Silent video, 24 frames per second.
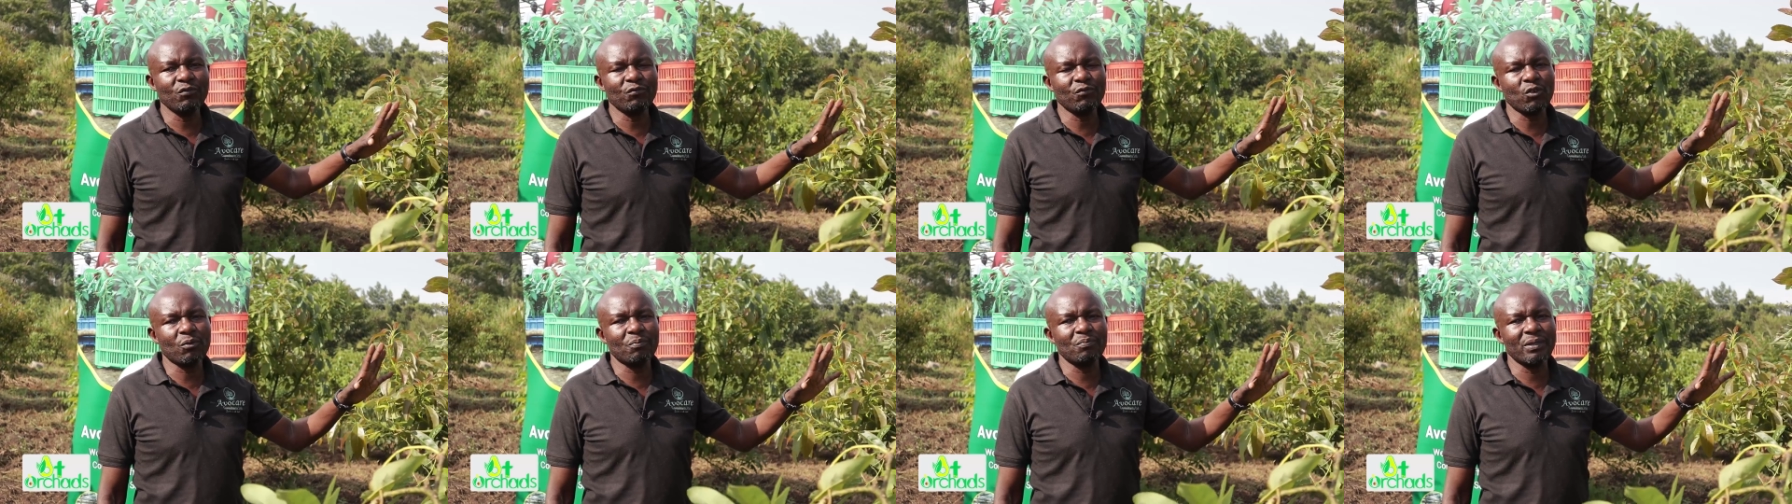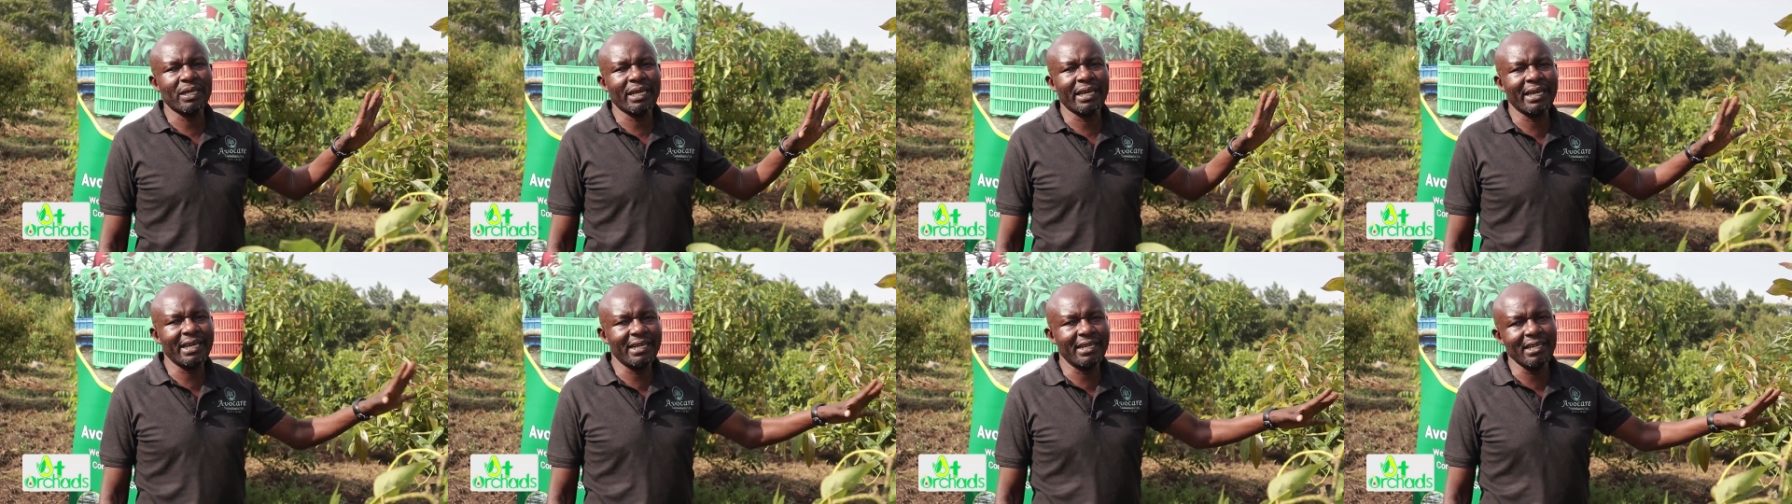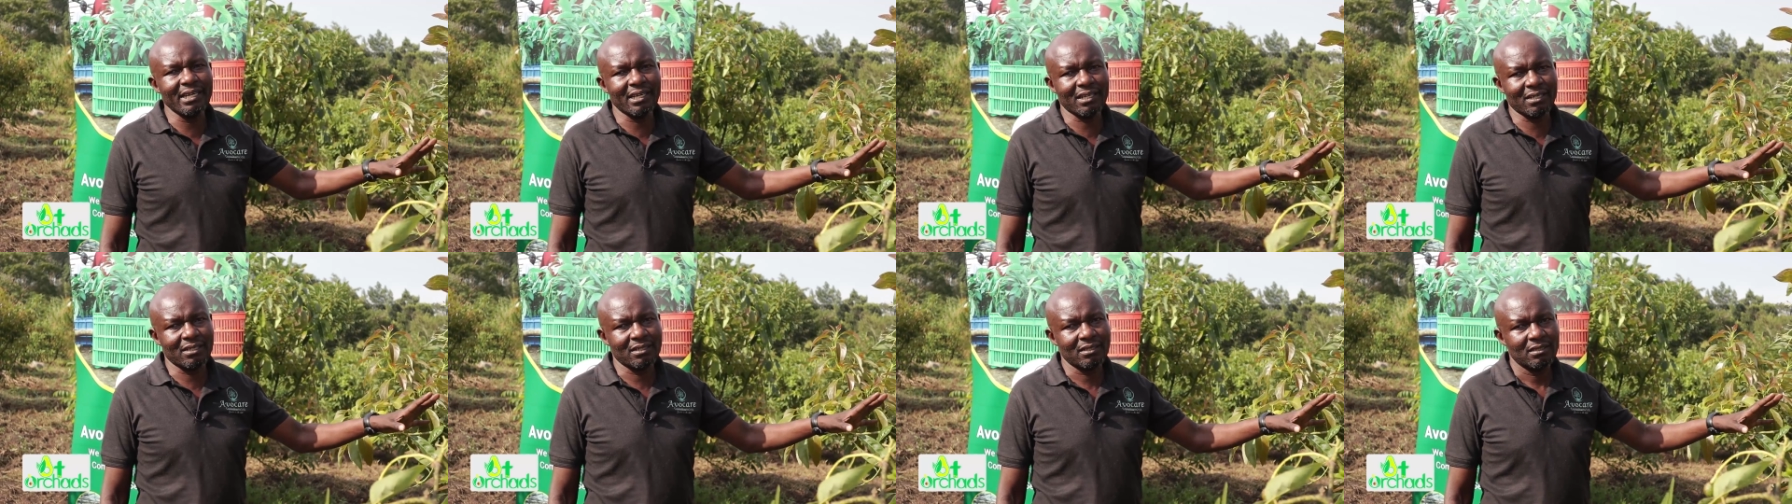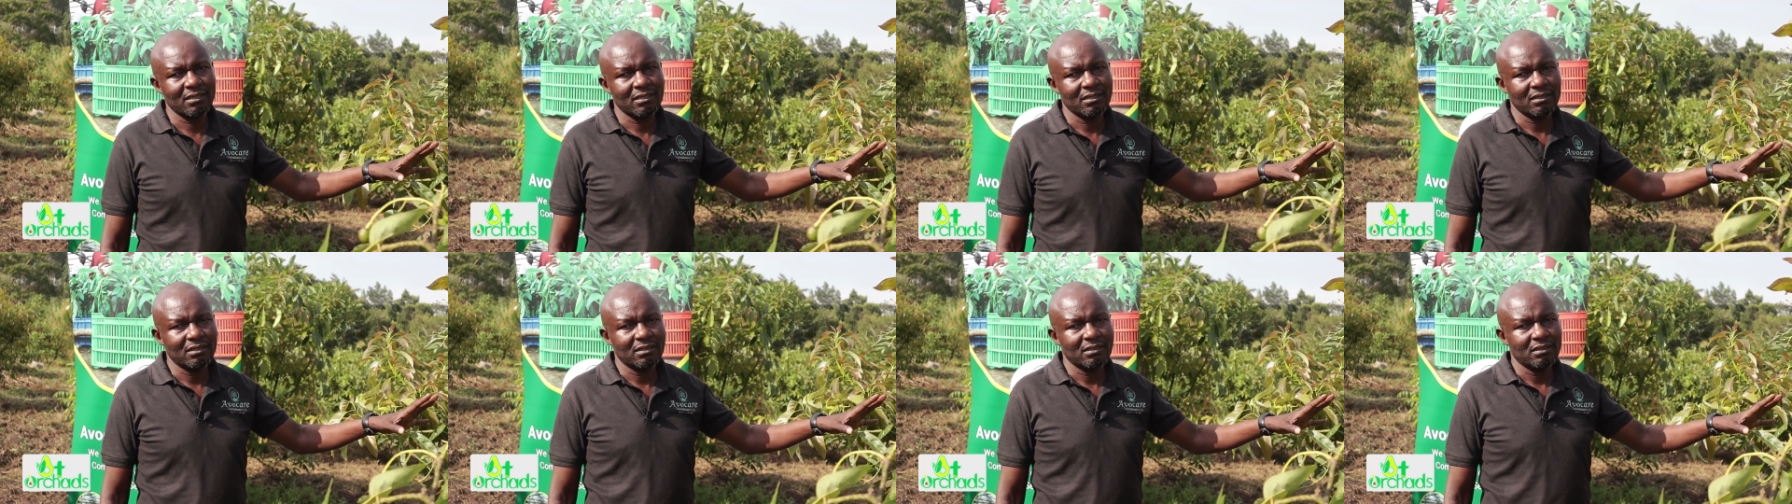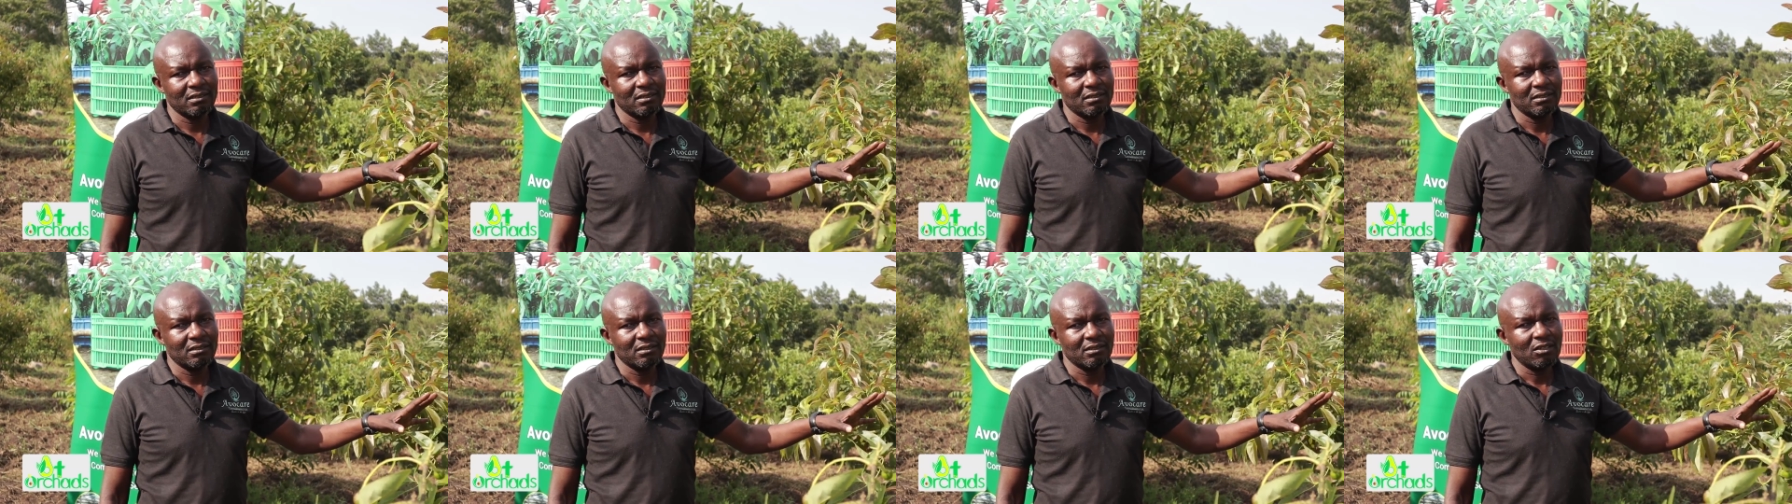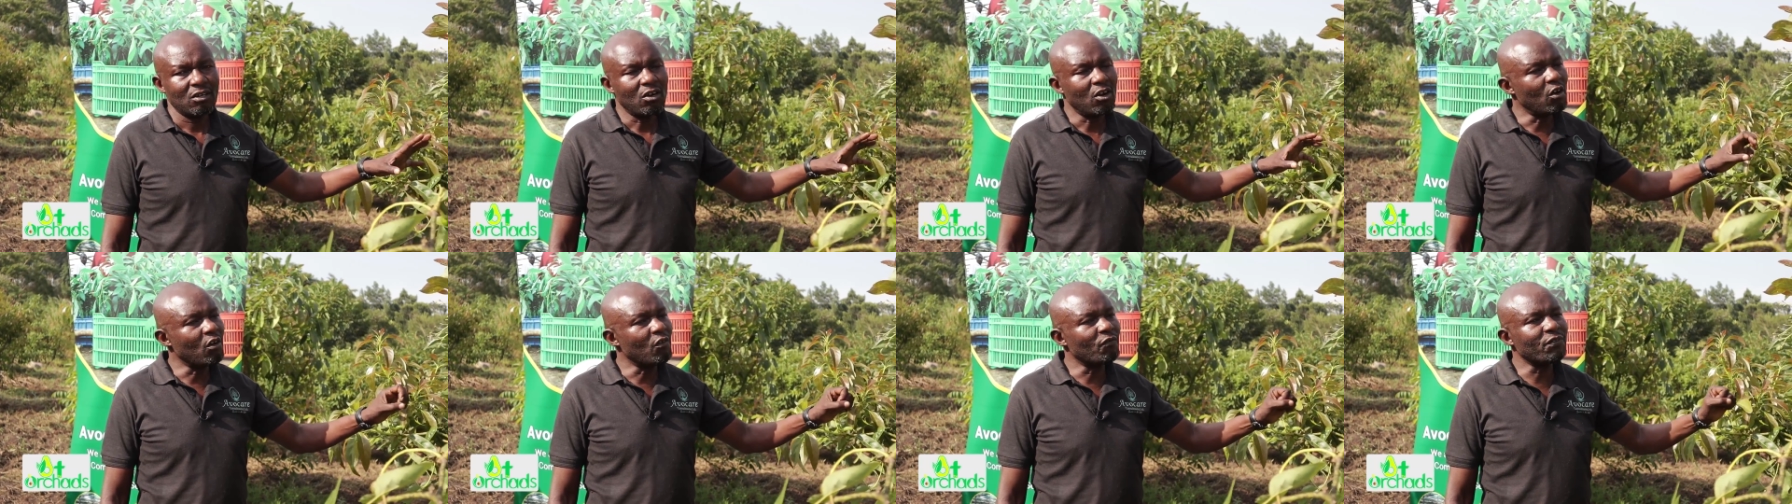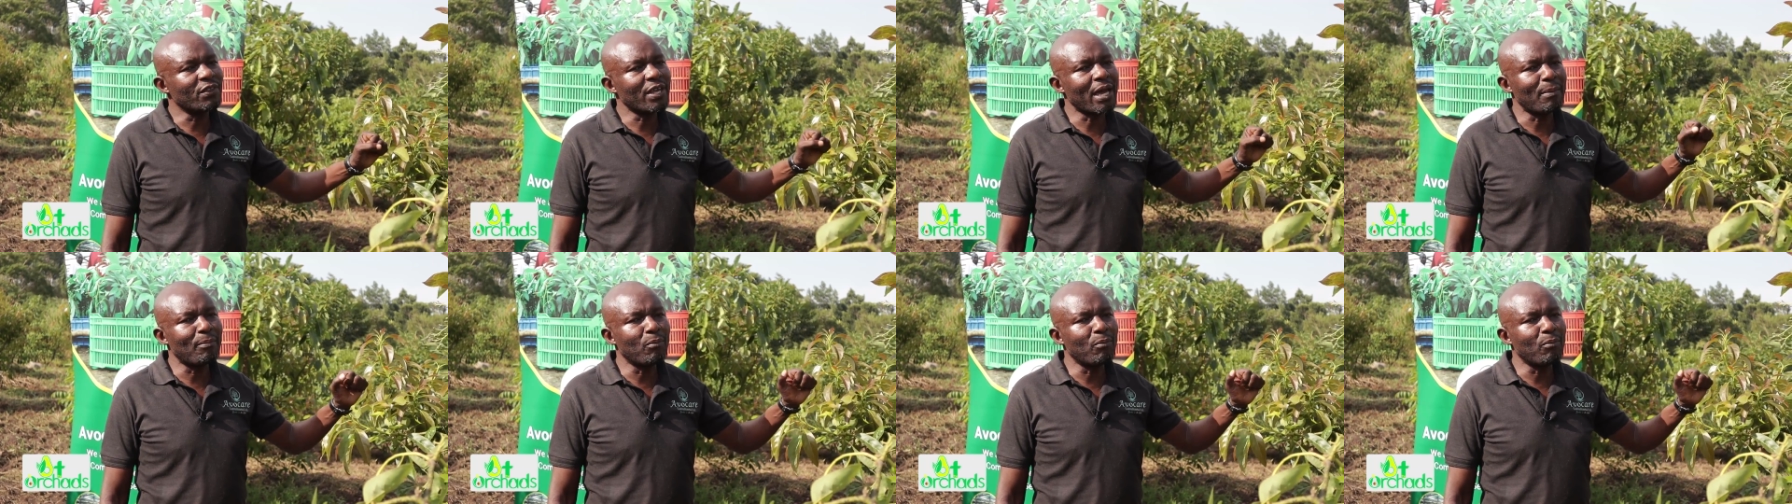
you from the headache of the